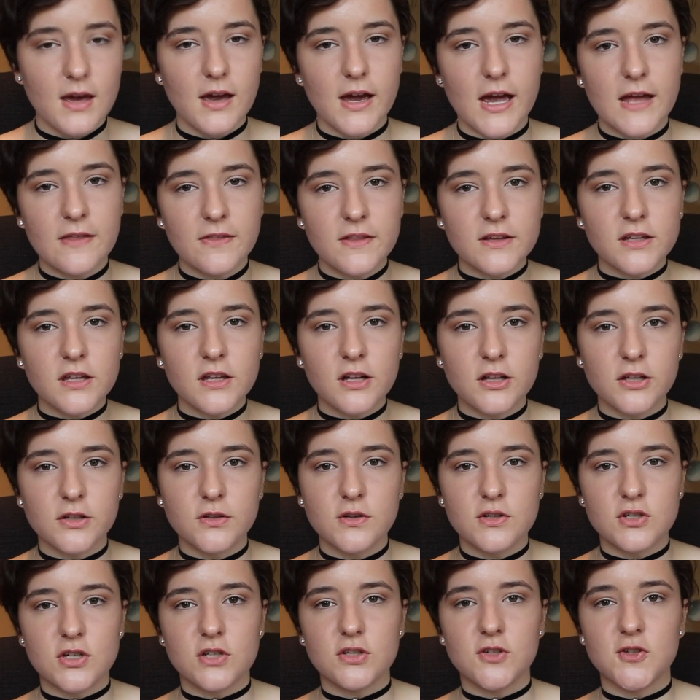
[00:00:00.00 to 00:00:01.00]
In the
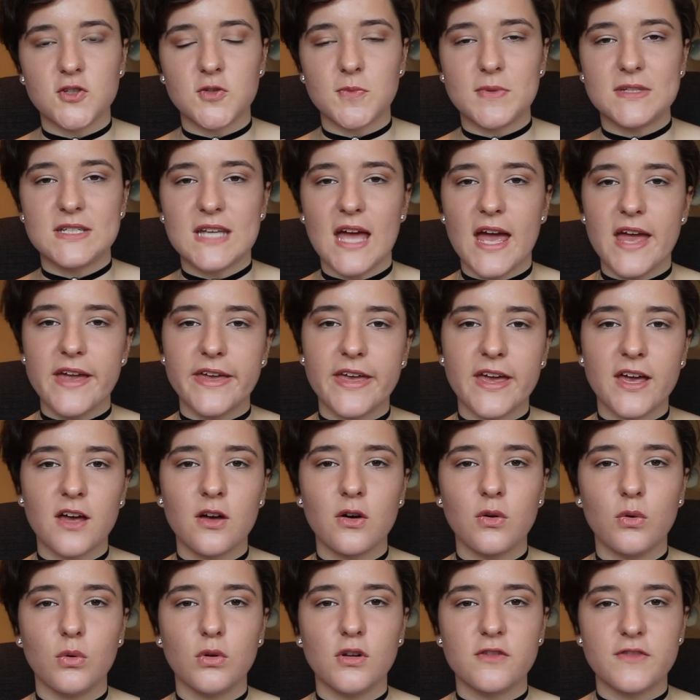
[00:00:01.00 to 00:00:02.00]
conclusion, you should be taking
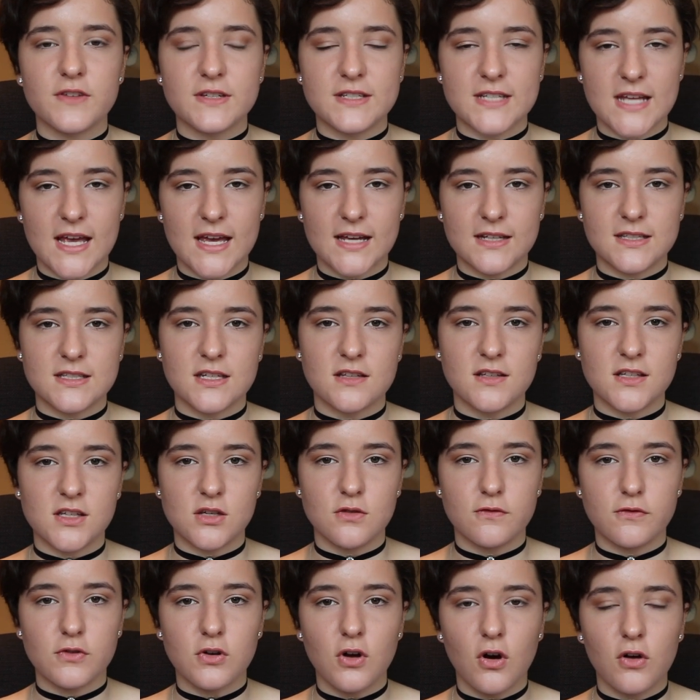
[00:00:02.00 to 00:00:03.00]
all of the data that
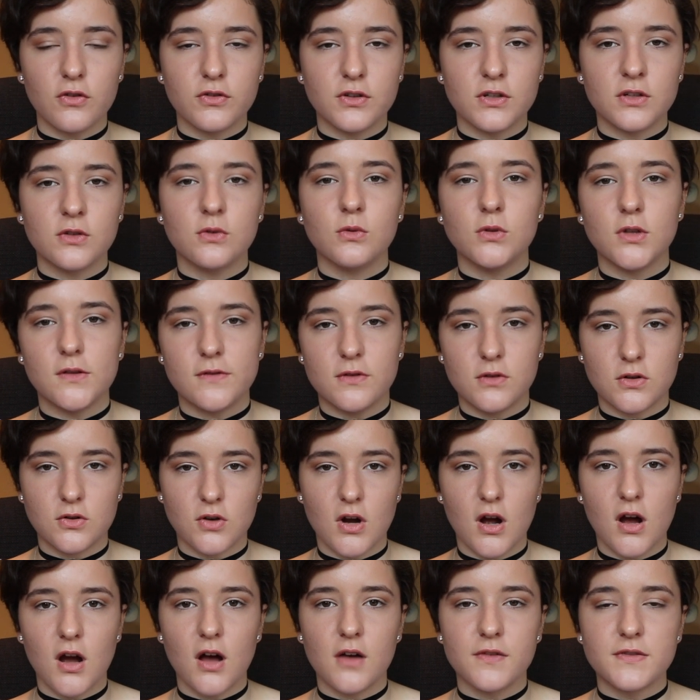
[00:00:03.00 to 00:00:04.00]
you've gotten, all of your
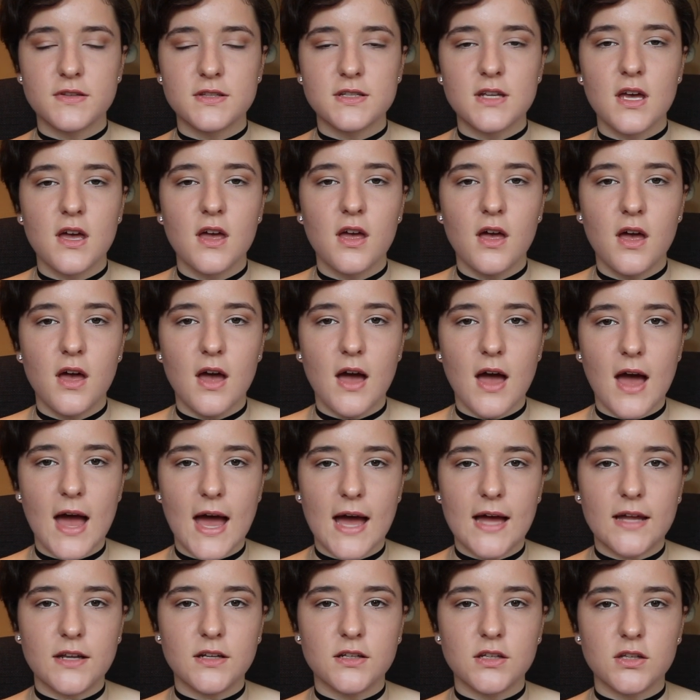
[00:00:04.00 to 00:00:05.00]
graphs,
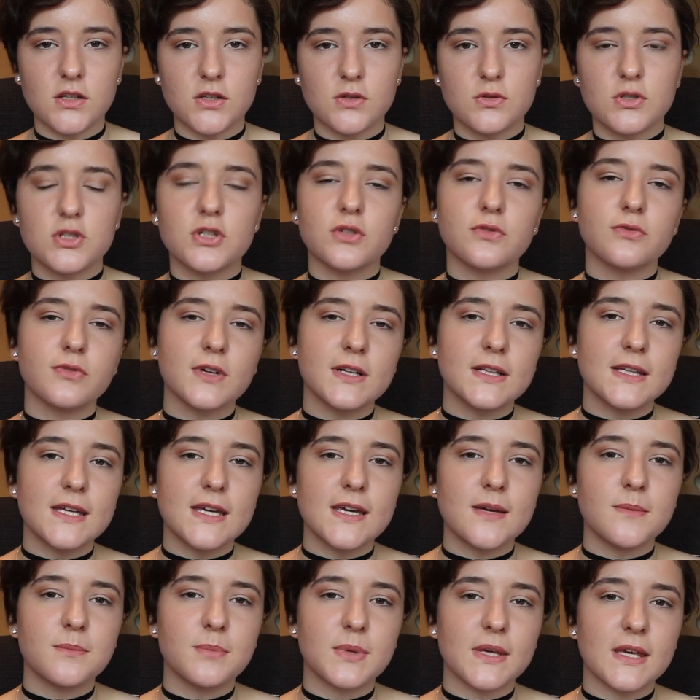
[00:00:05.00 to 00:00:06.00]
and you should
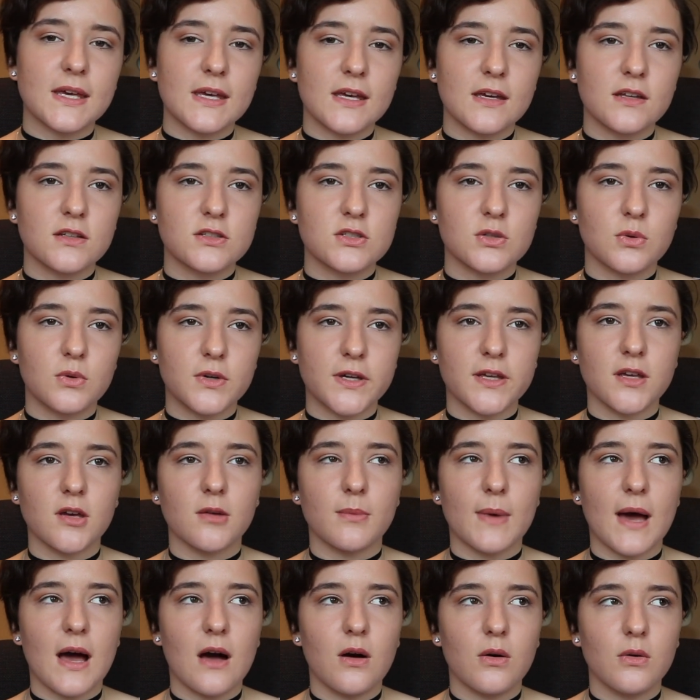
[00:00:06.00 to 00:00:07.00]
really be talking
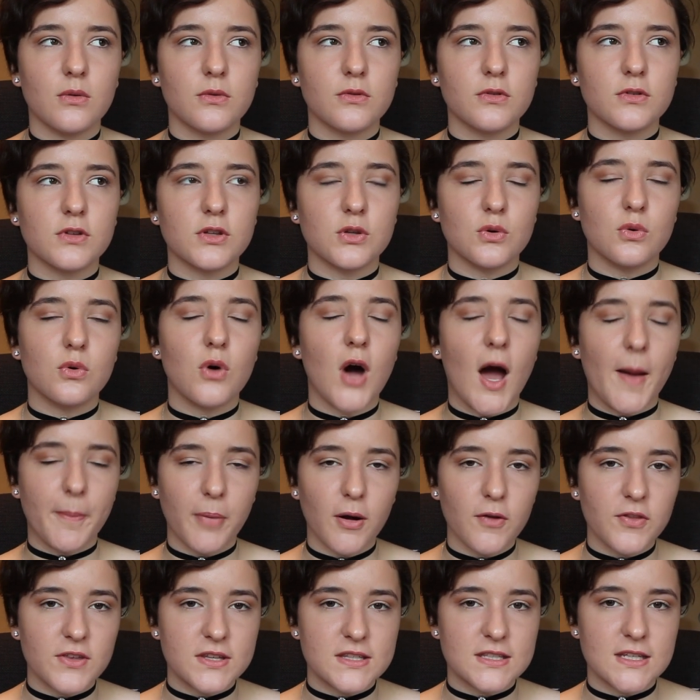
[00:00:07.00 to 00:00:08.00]
about your
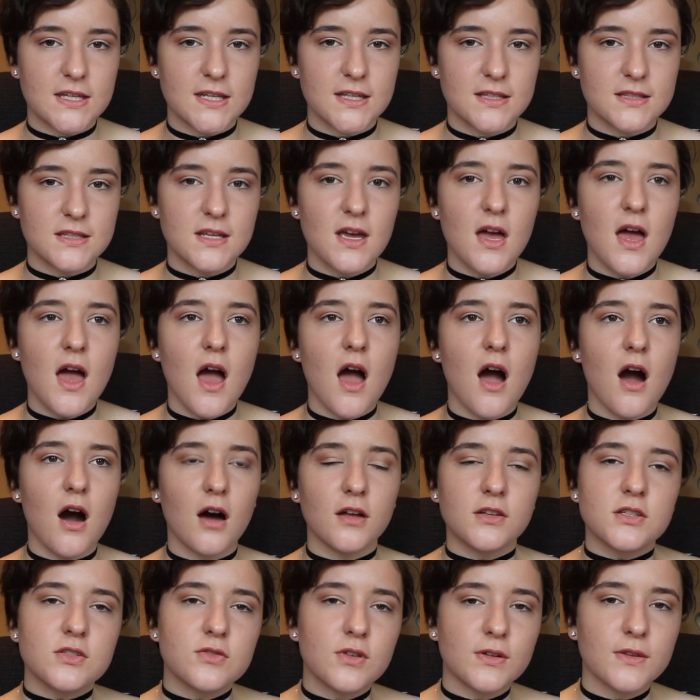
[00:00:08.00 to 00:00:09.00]
hypotheses,
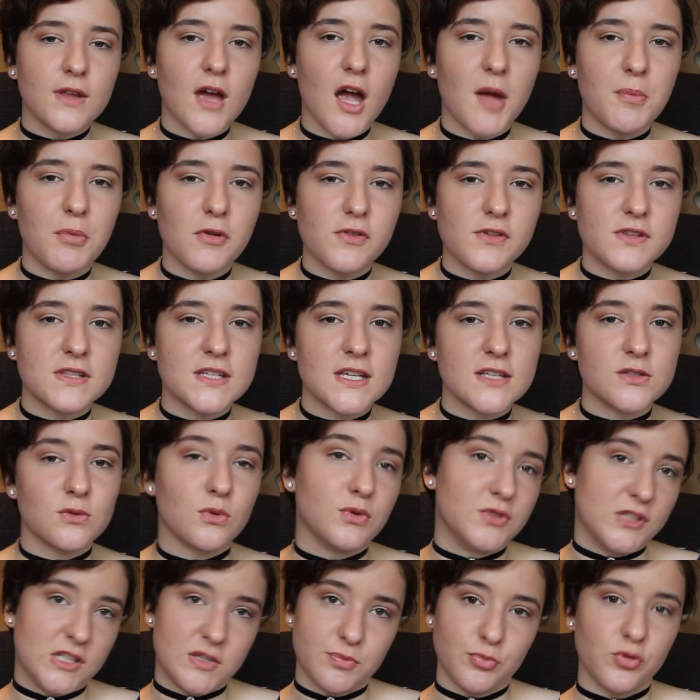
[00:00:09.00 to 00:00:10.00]
answering the hypotheses
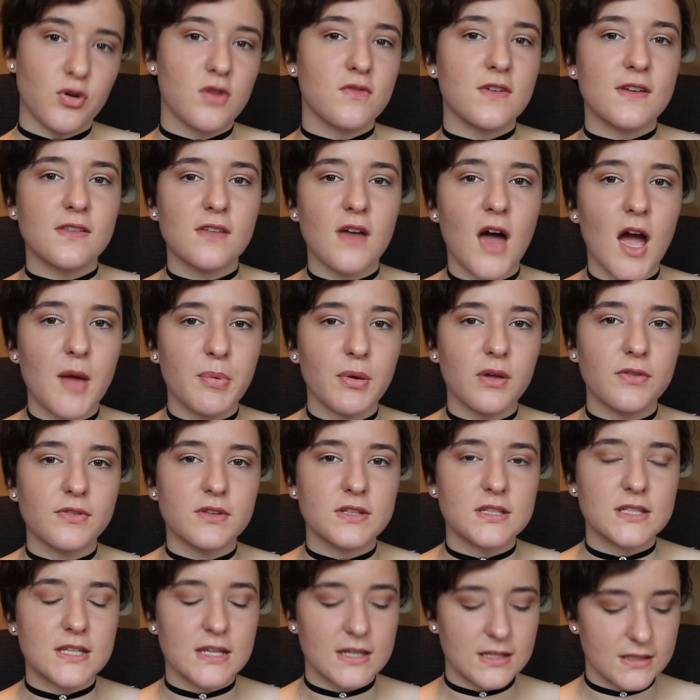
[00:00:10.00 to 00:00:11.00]
or disproving the
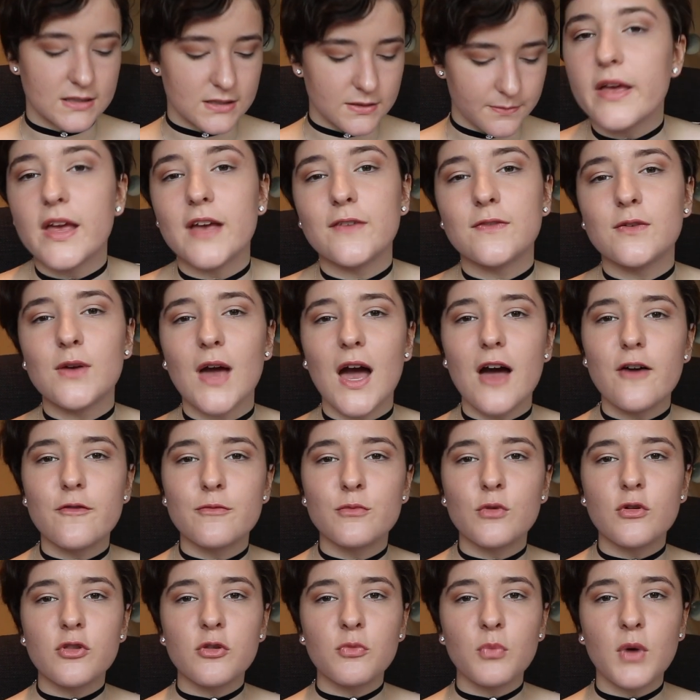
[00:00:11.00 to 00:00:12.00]
hypotheses. If you have
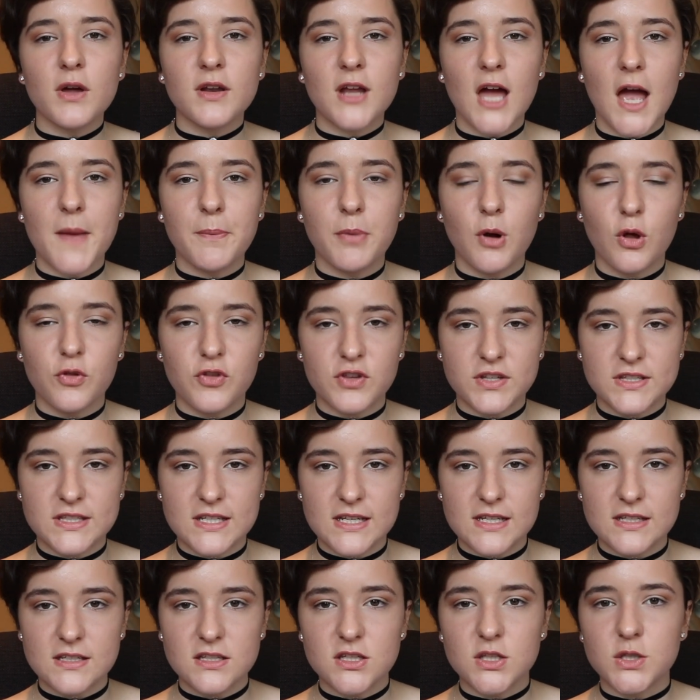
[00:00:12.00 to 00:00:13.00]
more than one
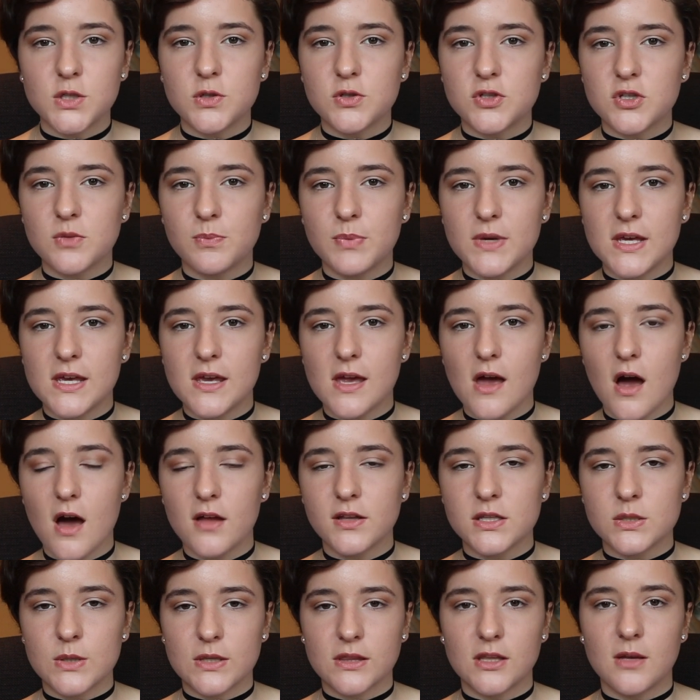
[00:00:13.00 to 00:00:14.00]
hypothesis, you should be
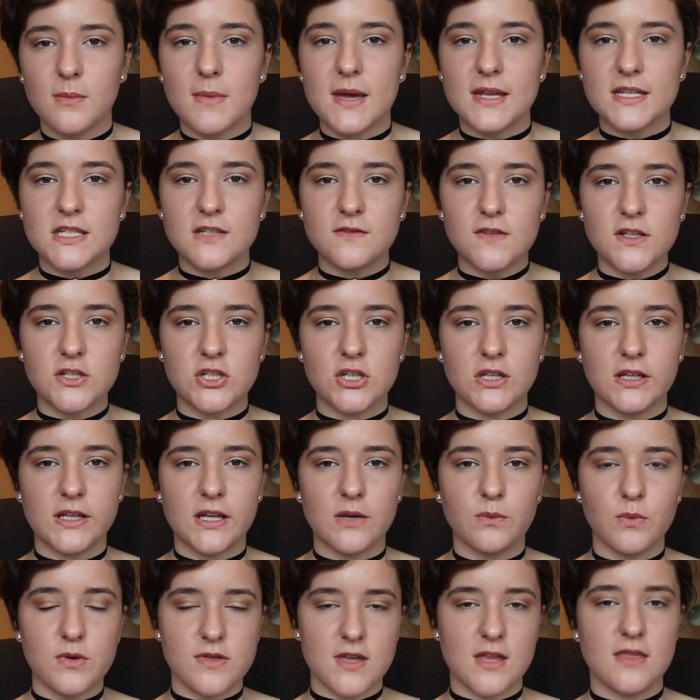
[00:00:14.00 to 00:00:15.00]
answering them
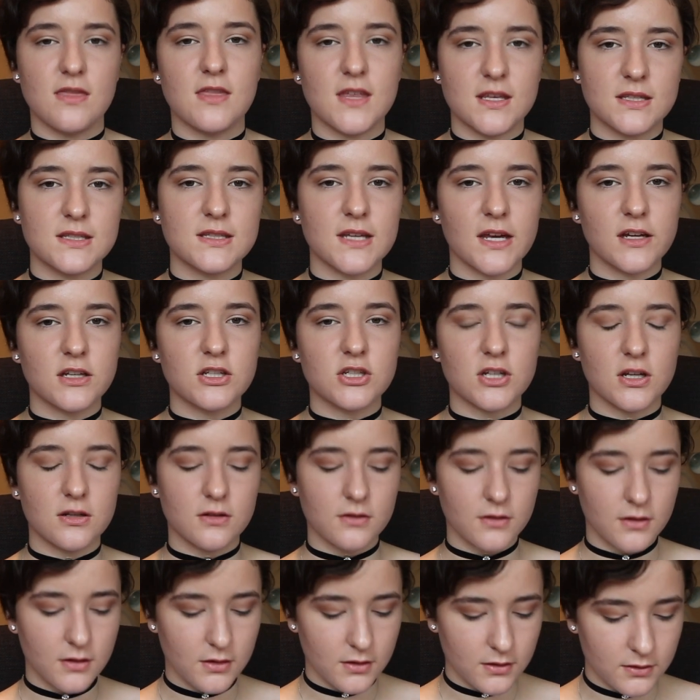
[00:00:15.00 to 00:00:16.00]
individually within this
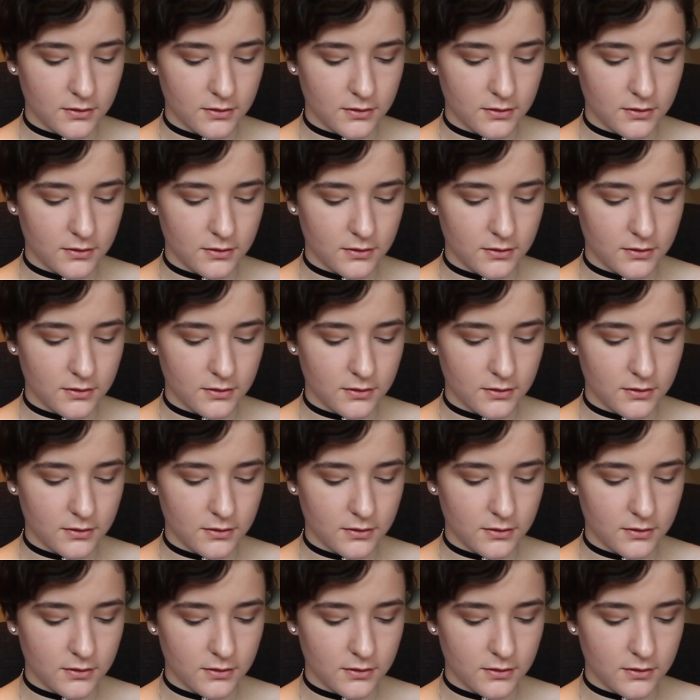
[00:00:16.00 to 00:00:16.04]
section.